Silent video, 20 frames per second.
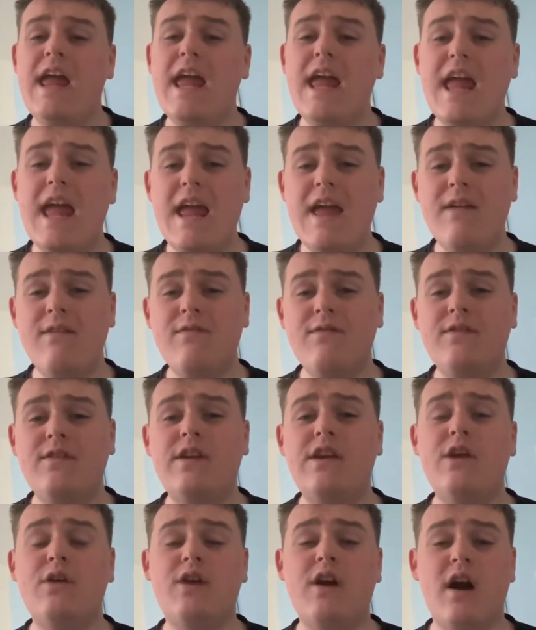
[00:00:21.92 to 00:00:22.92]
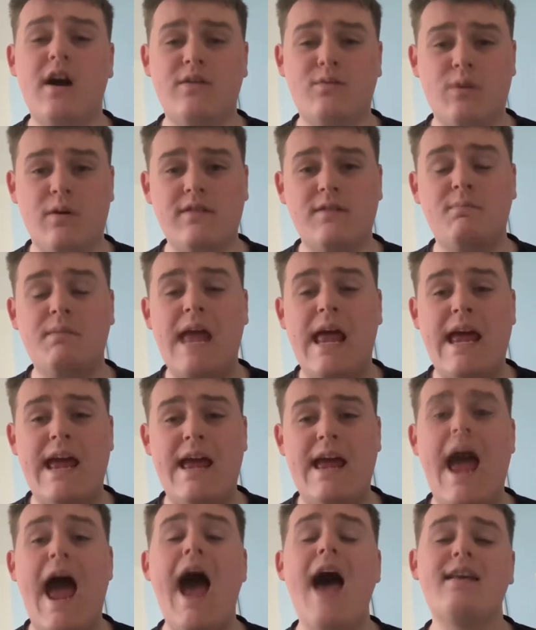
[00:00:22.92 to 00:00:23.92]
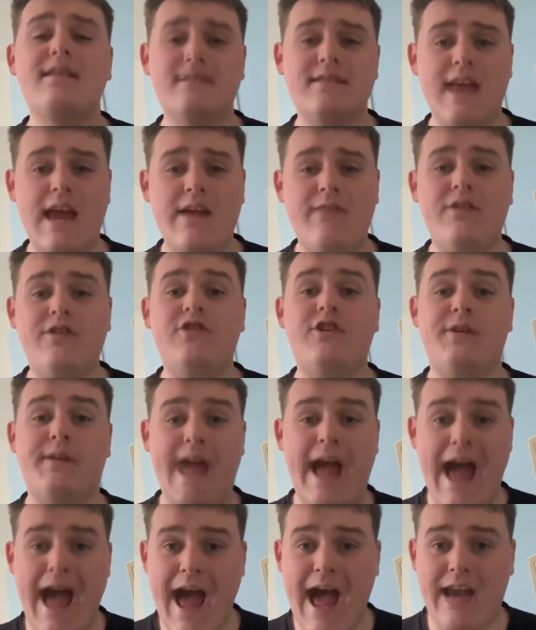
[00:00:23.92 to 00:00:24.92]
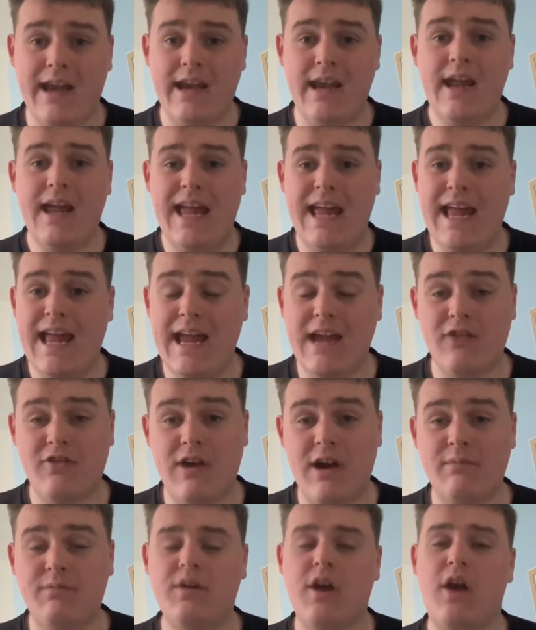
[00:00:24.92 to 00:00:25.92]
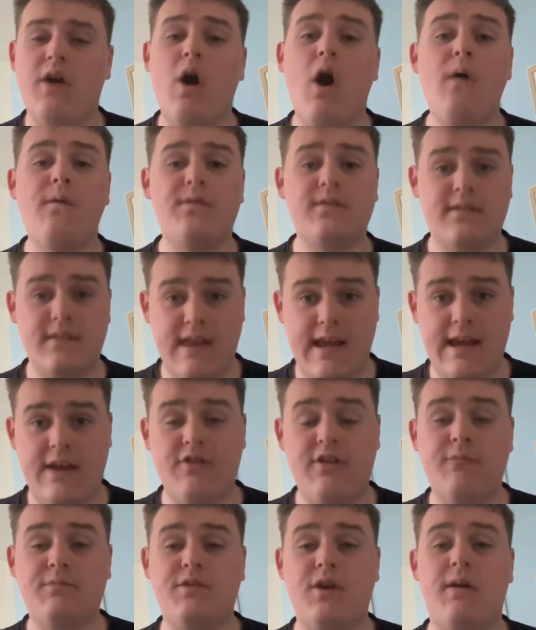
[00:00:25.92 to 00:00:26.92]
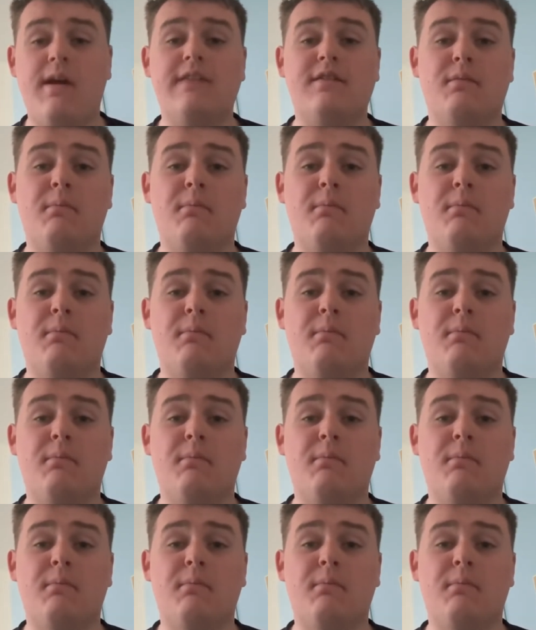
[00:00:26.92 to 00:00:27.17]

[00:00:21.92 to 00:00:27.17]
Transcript: if you guys want to play it as safe as you can in crypto, obviously crypto is a